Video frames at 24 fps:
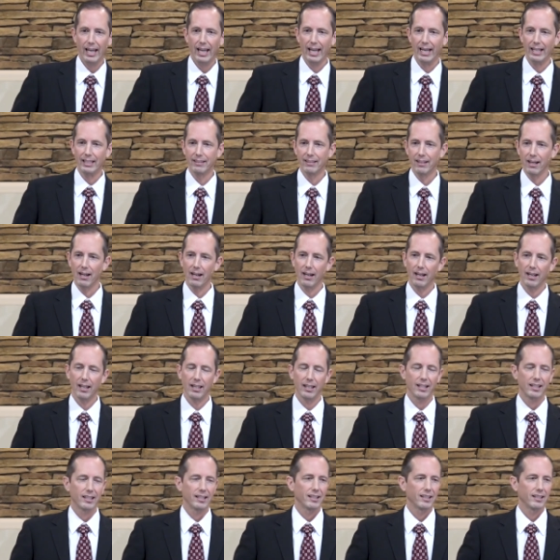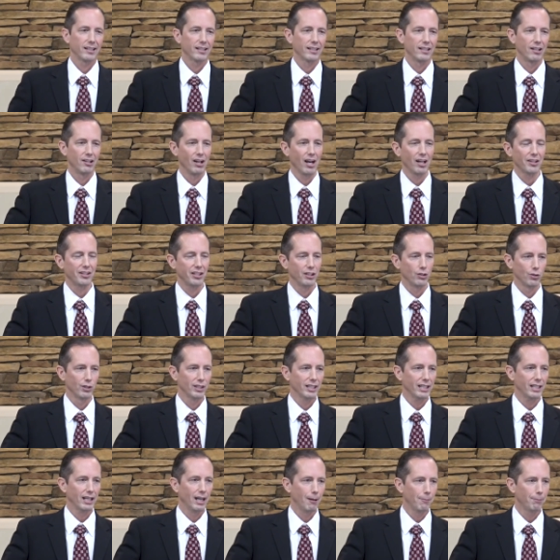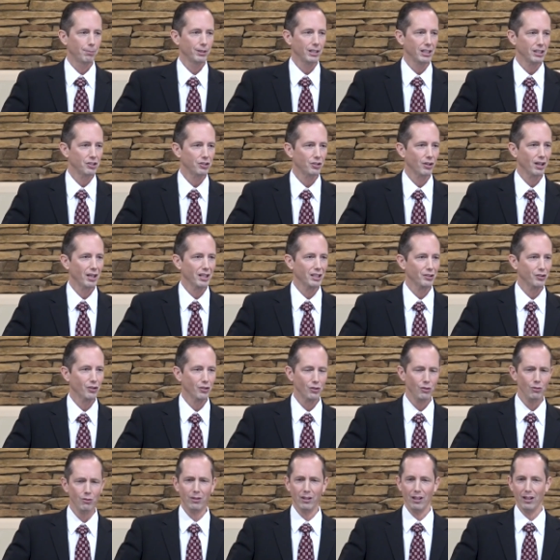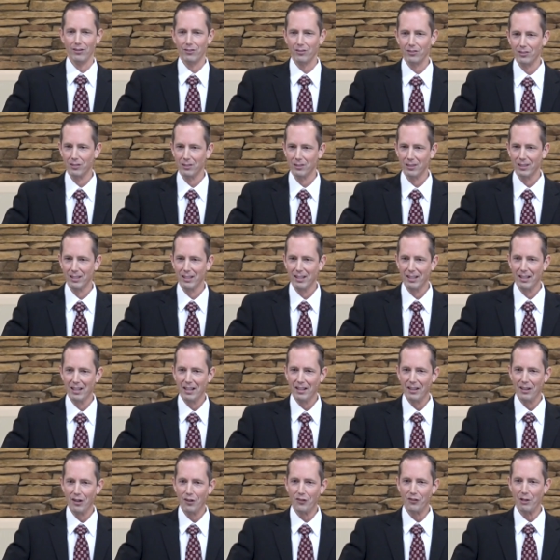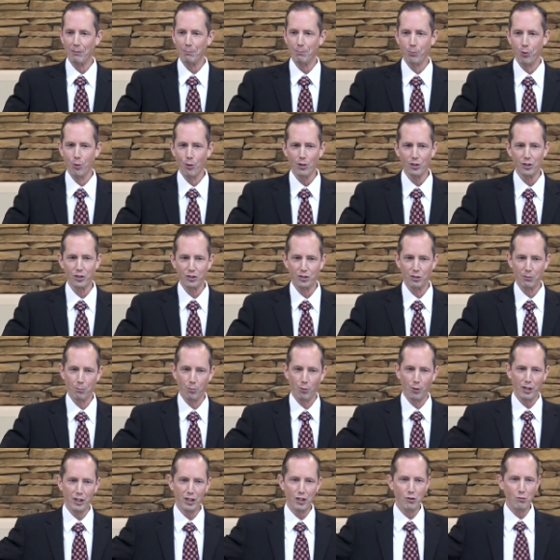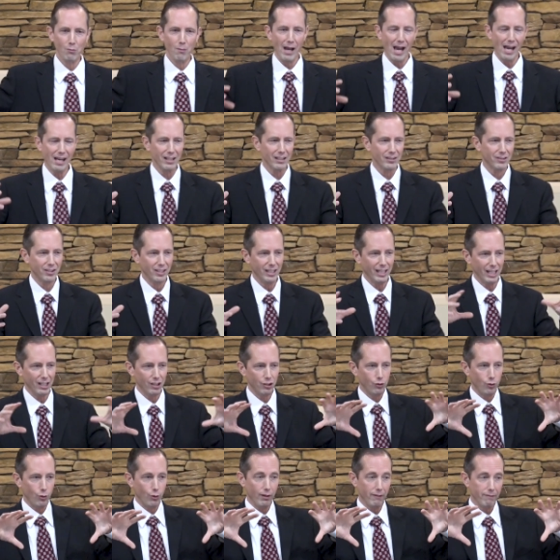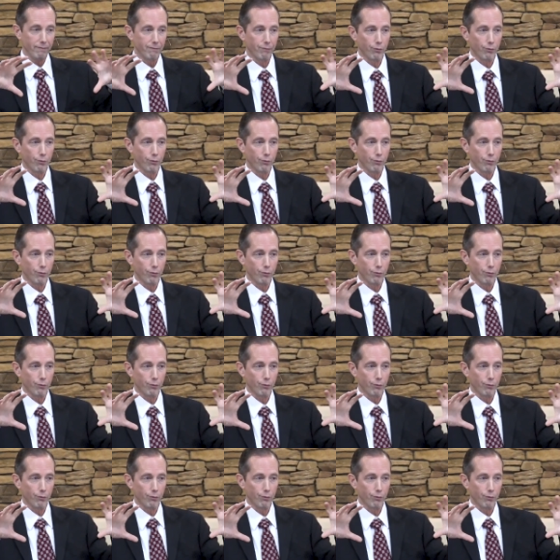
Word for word: And they're not the only company trying to do this. There is a push to bring humanity into a